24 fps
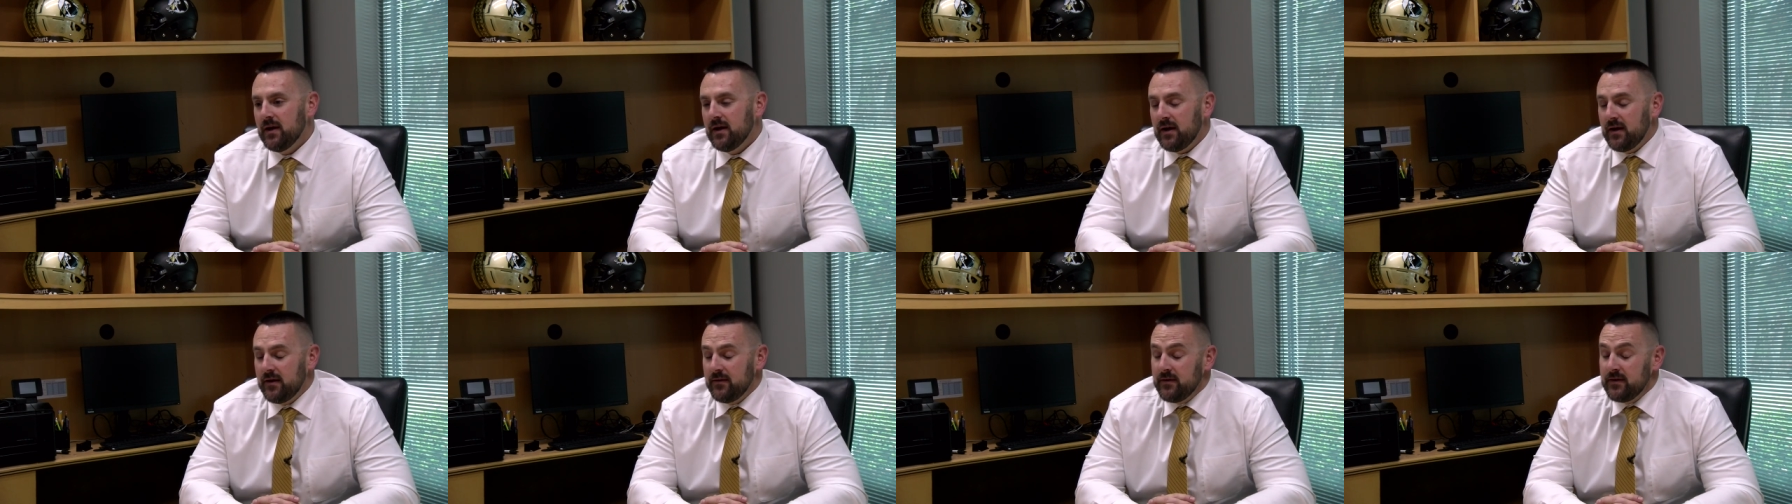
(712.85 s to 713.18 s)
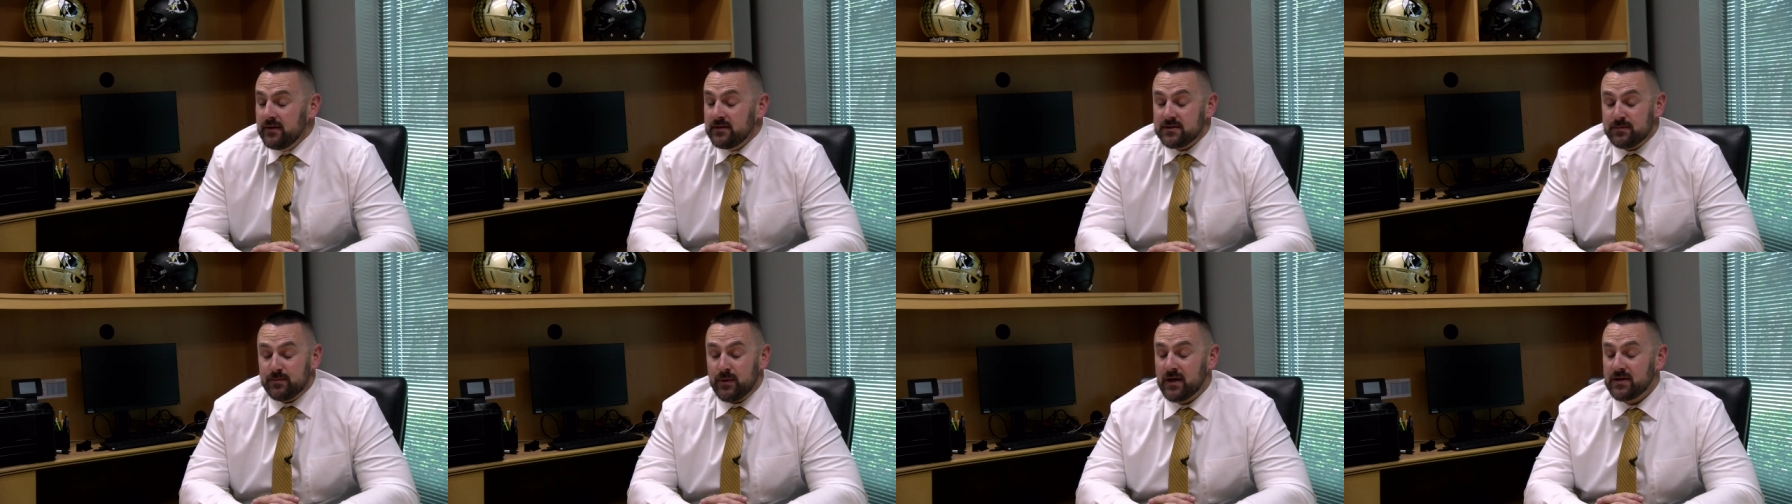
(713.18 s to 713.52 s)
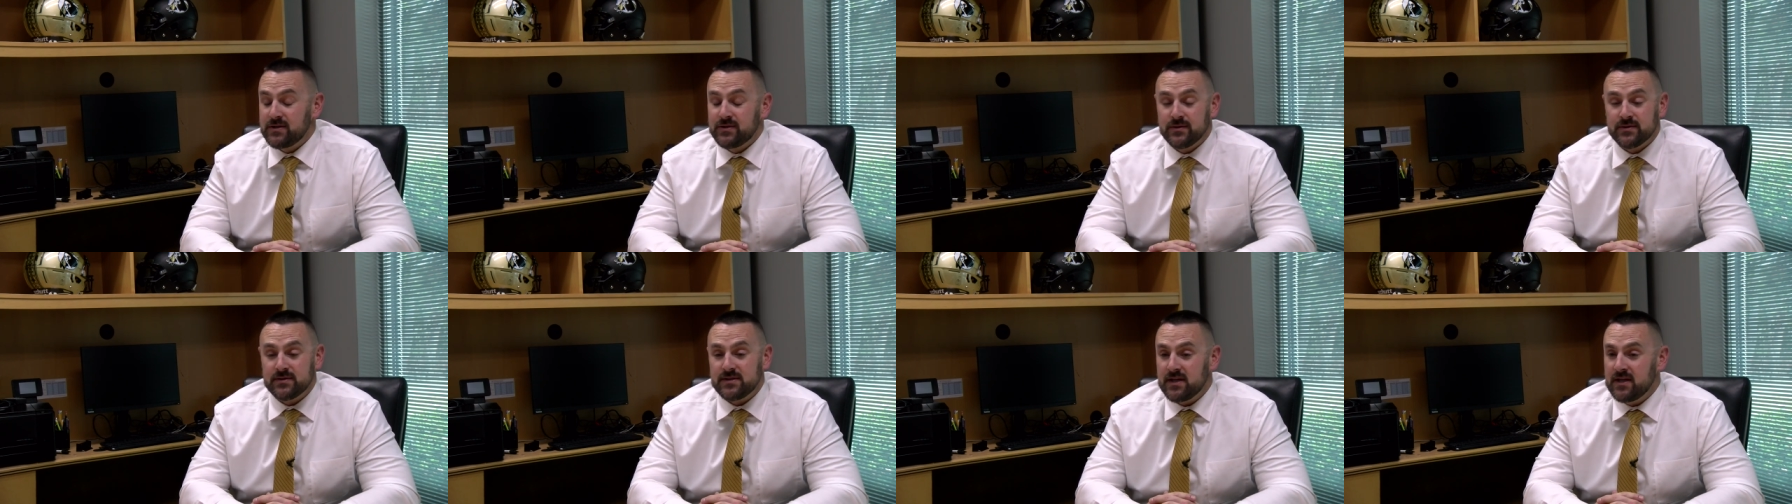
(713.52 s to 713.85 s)
And then
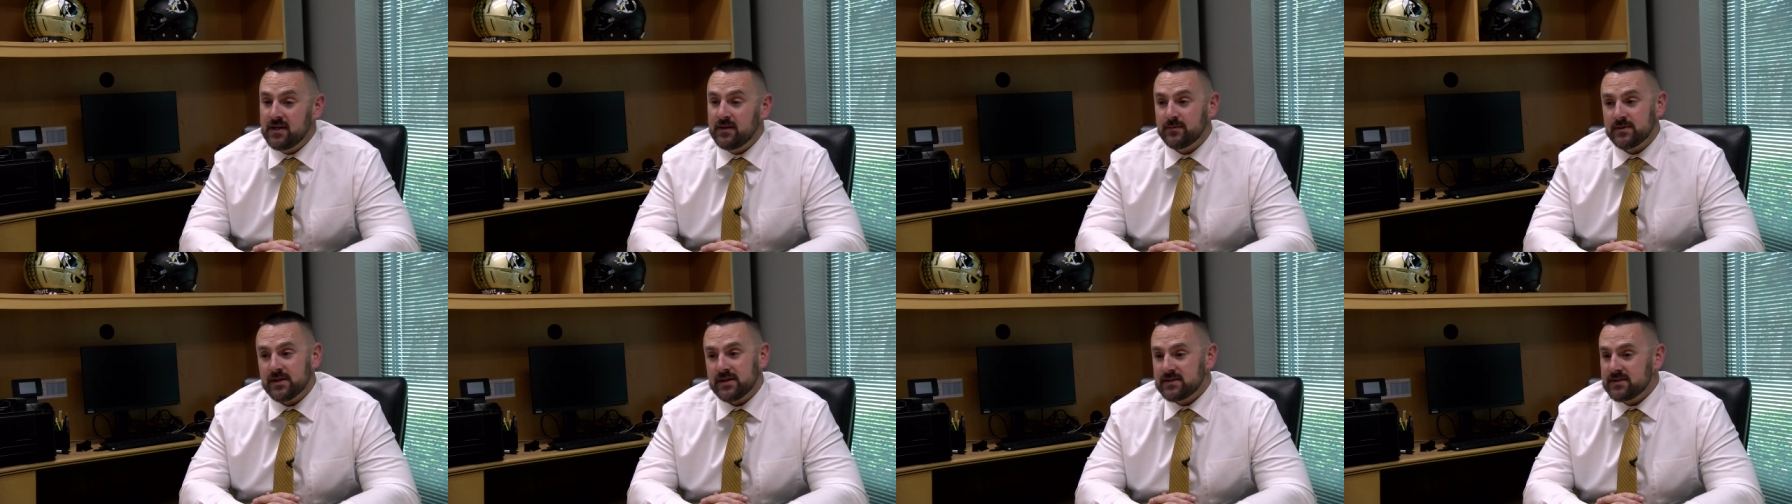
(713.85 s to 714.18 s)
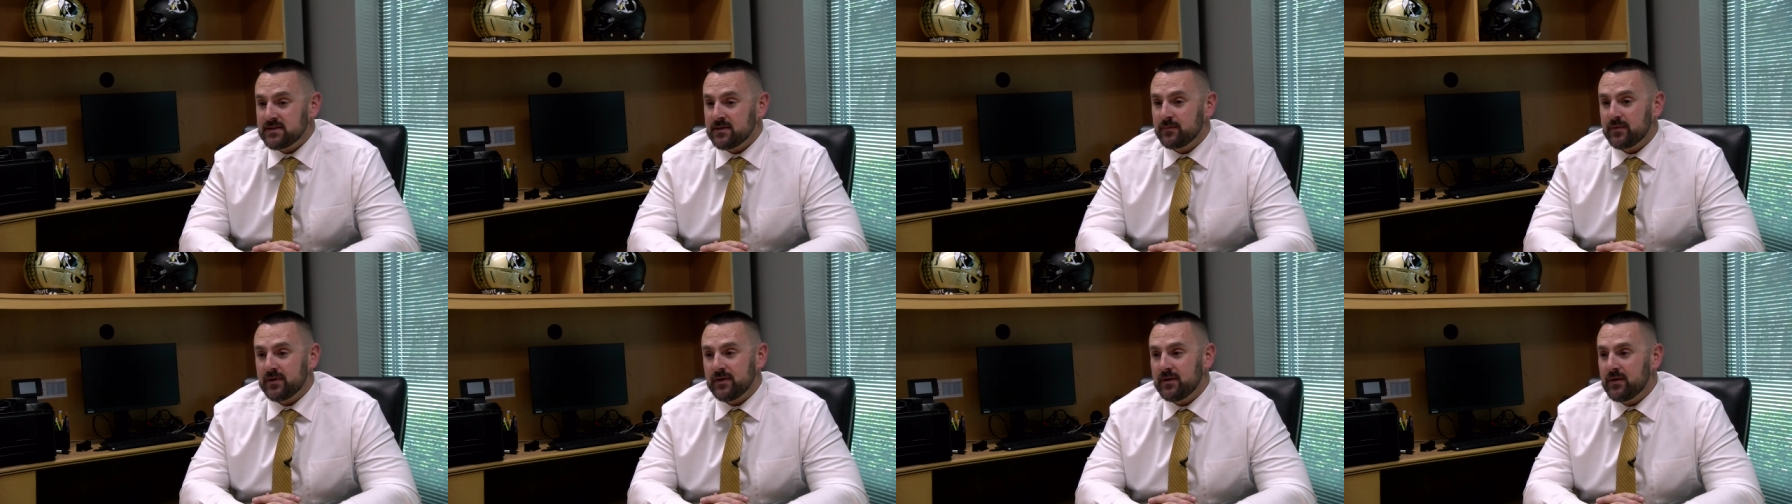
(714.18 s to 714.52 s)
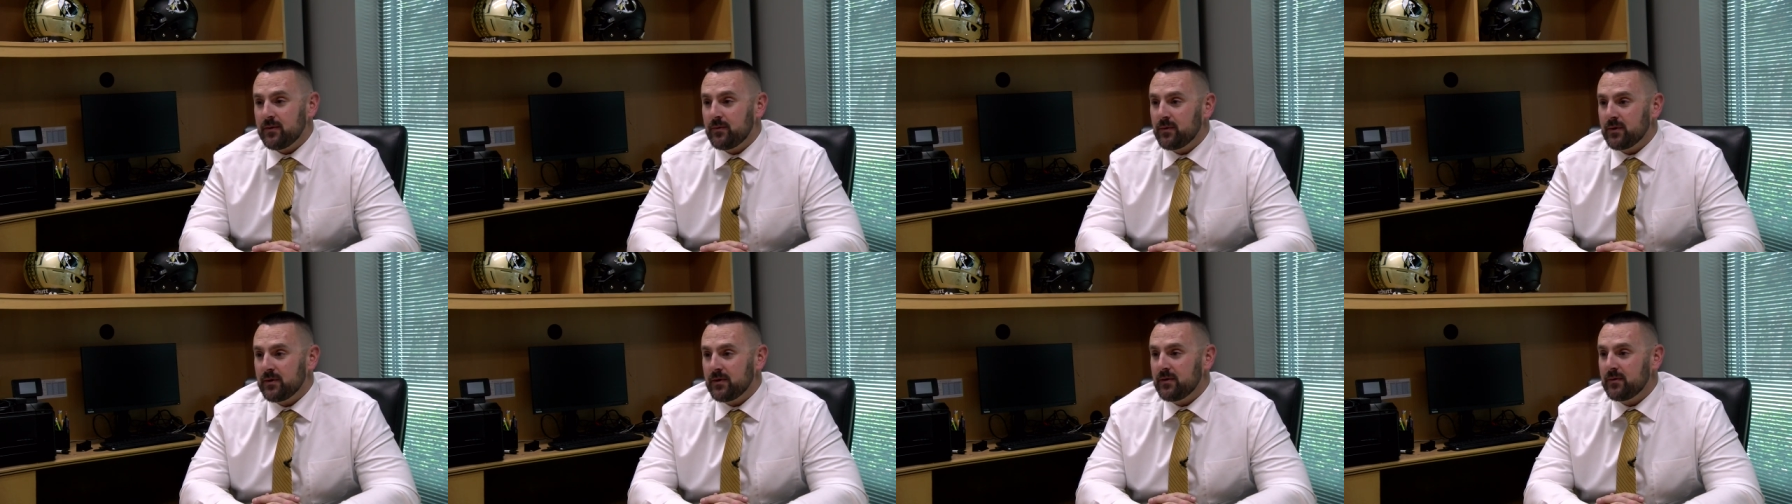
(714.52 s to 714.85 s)
special teams, that's something that
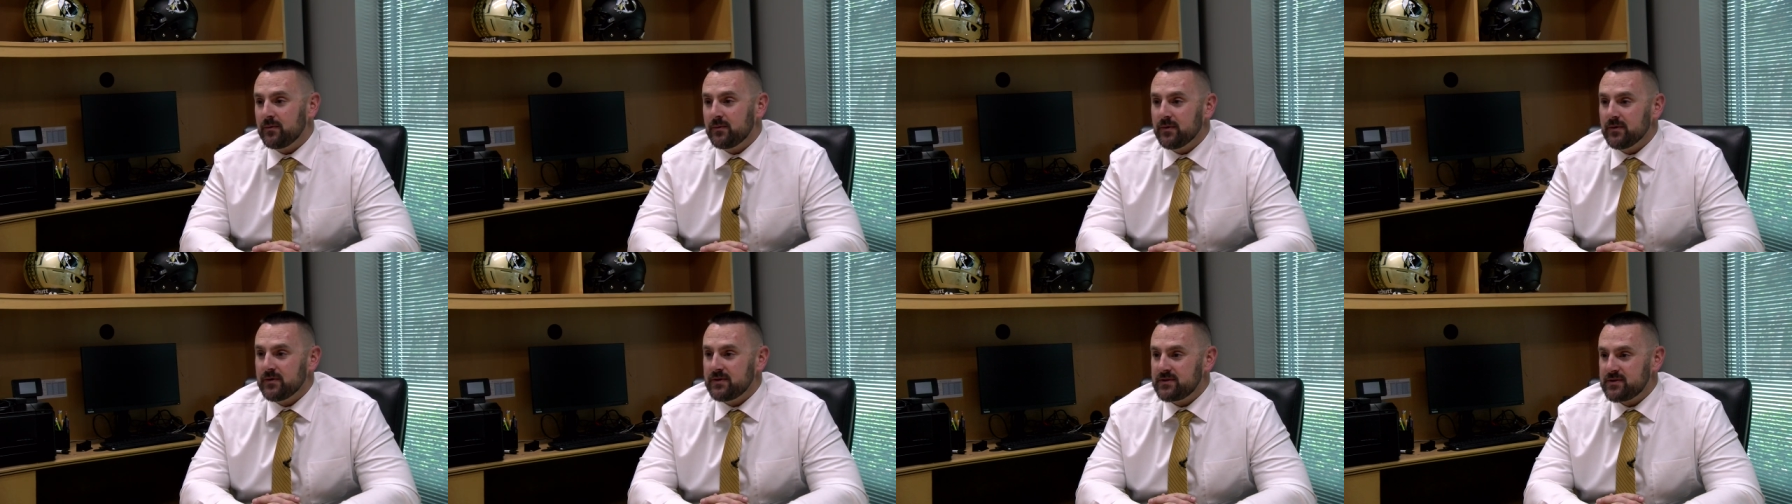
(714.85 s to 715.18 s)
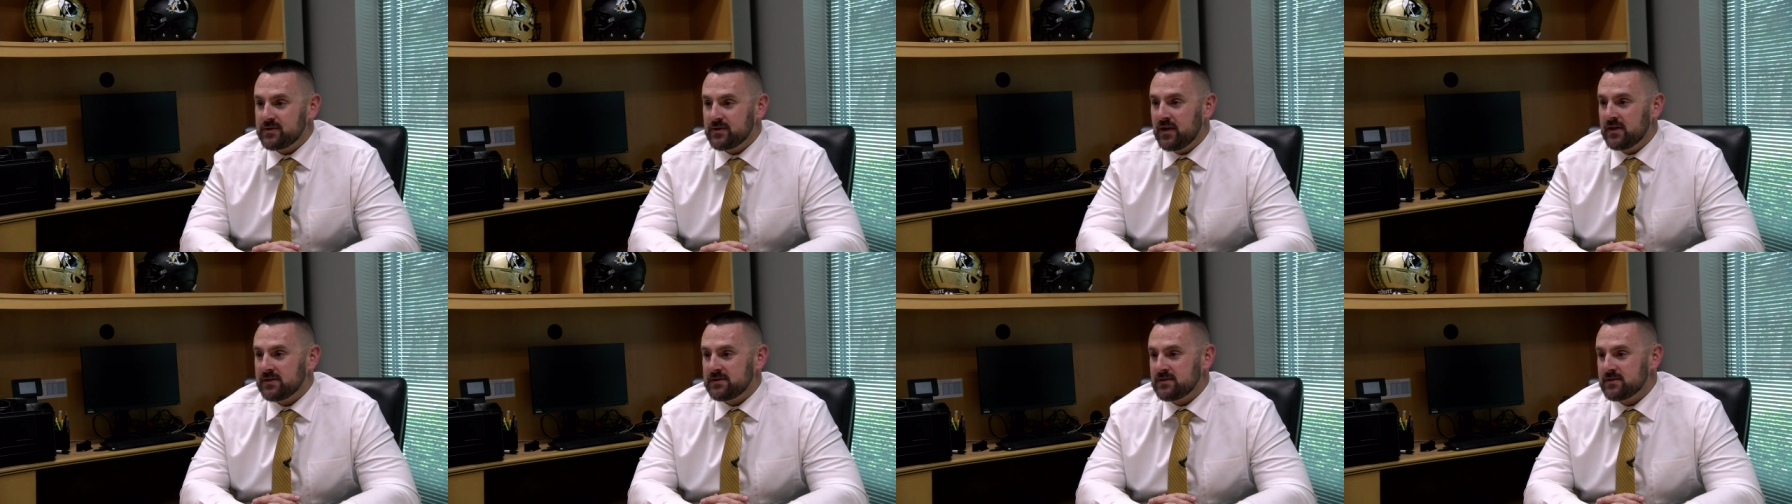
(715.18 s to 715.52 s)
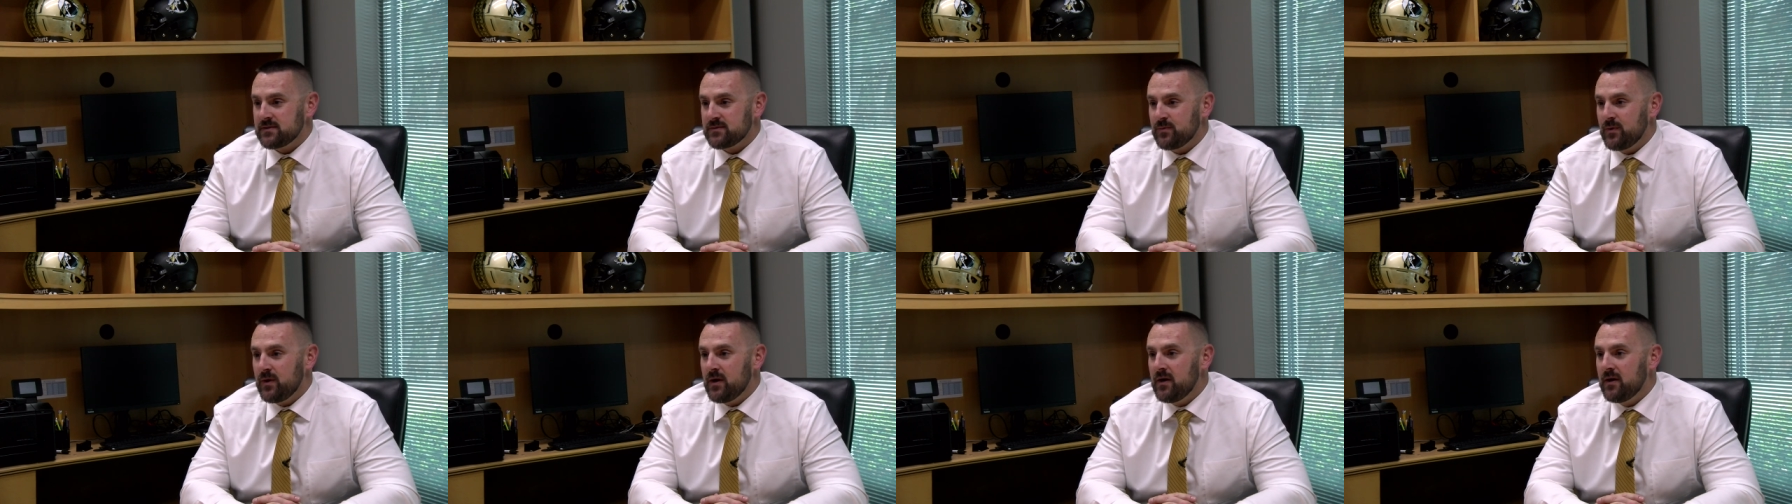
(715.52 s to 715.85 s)
we're going to really stress
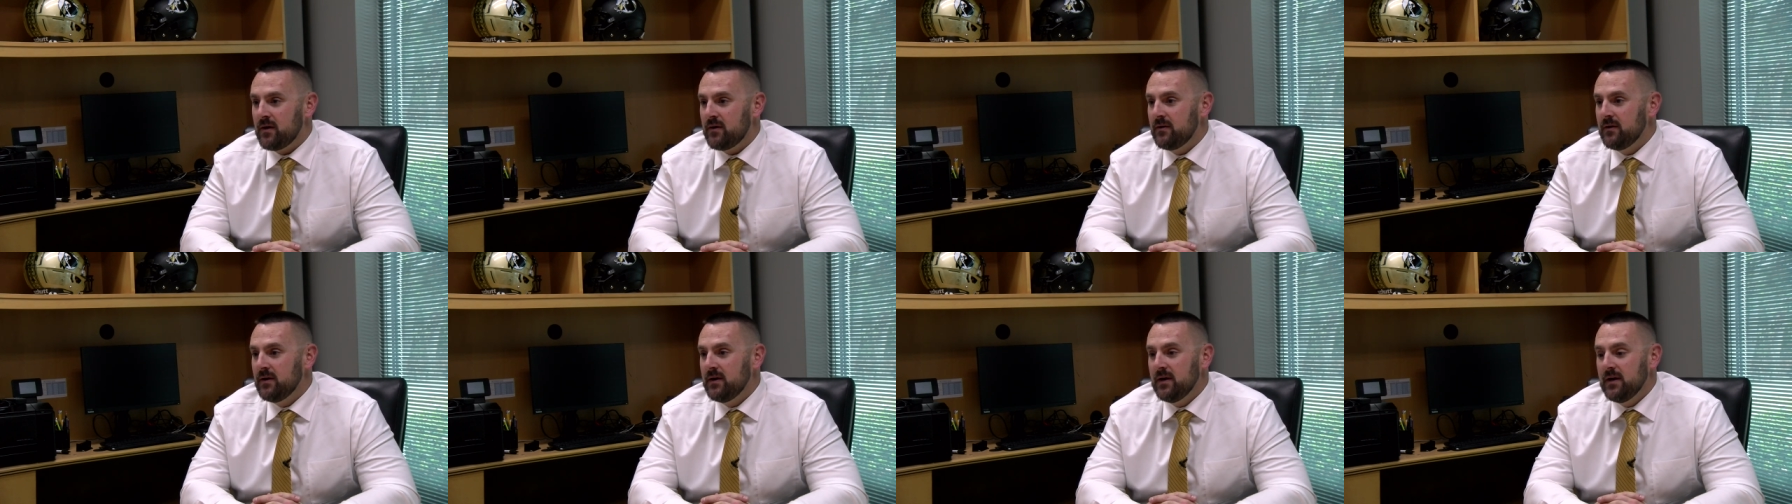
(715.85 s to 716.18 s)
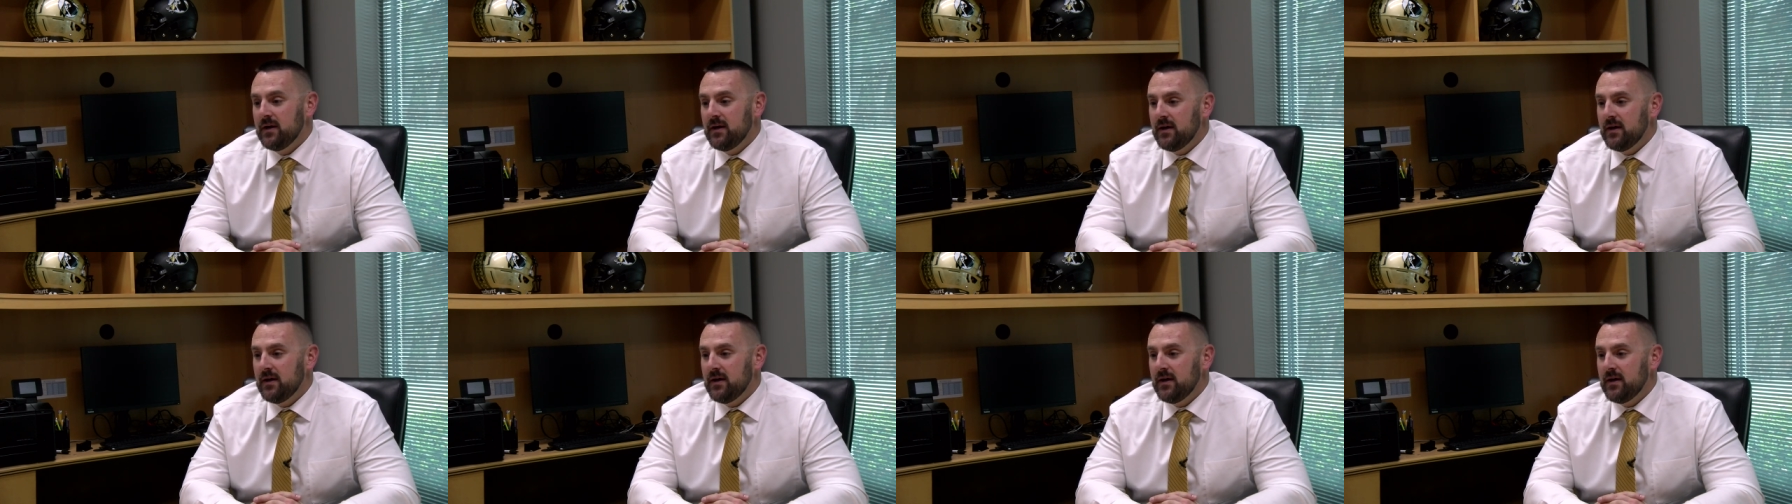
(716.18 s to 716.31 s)
as well.